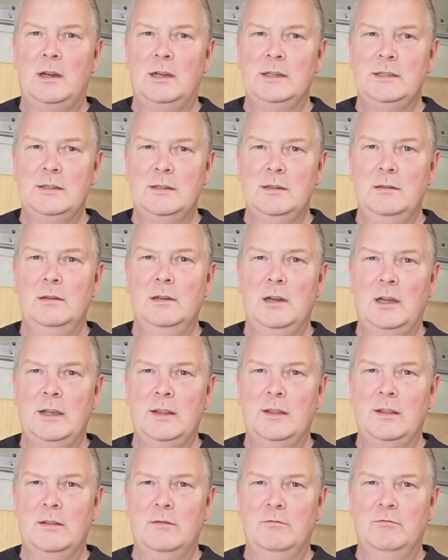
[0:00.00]
I do
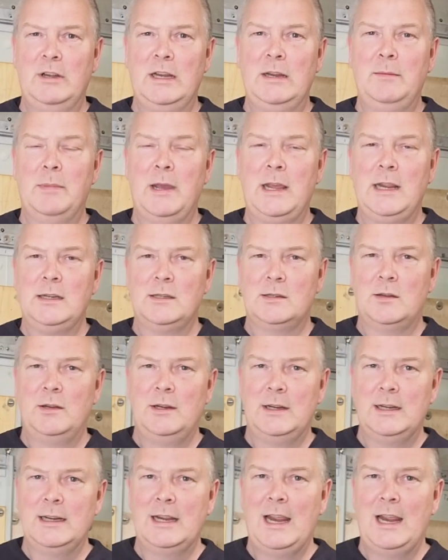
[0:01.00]
like the rebate so you can